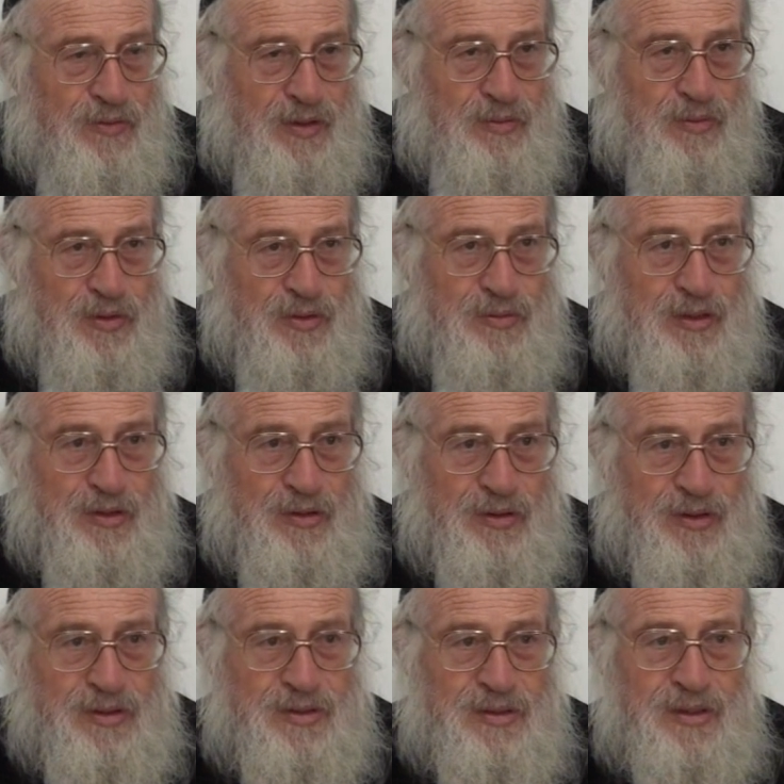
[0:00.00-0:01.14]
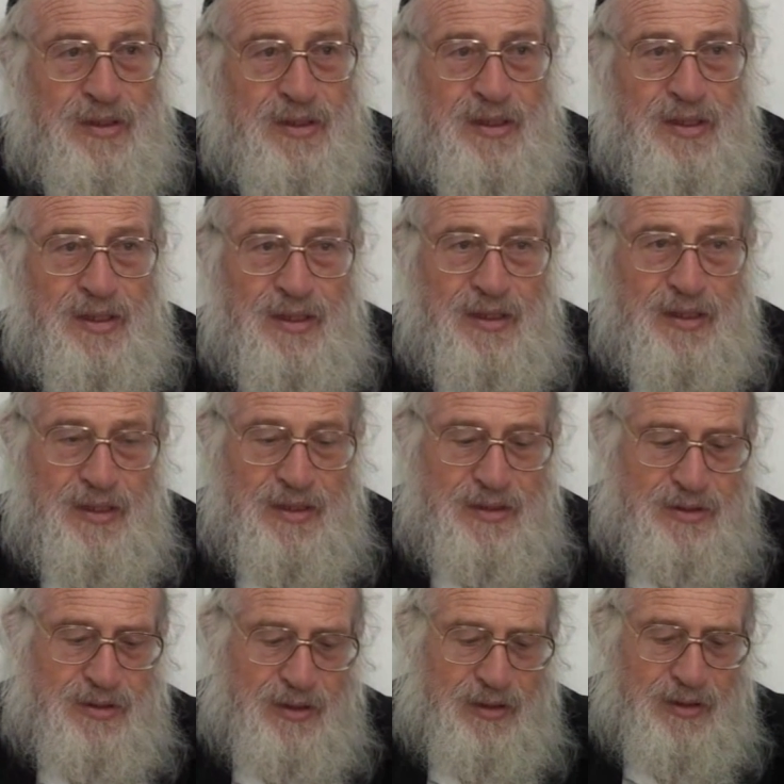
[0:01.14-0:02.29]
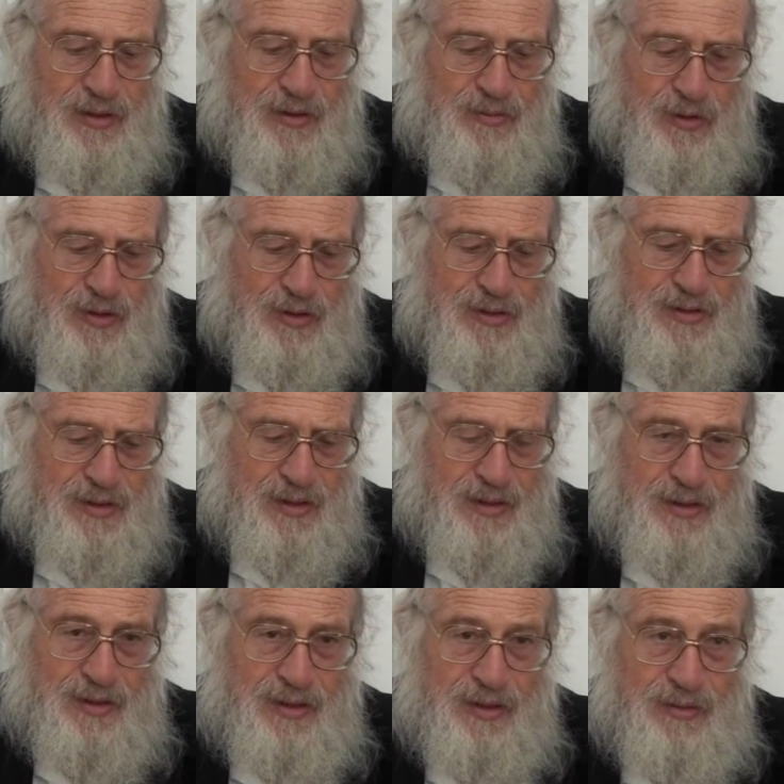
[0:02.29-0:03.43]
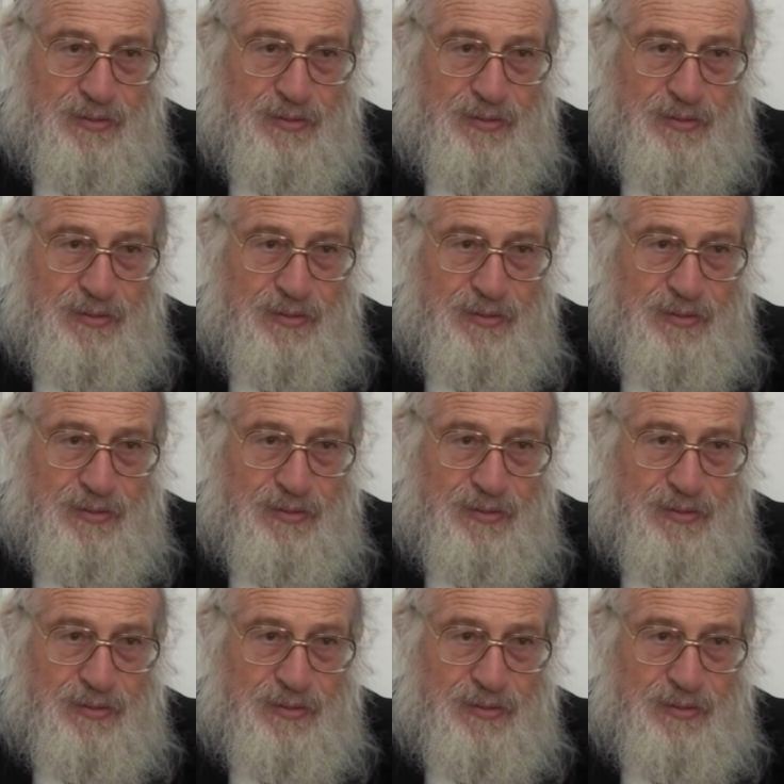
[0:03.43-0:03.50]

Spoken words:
one book, because it's, the Gemara say,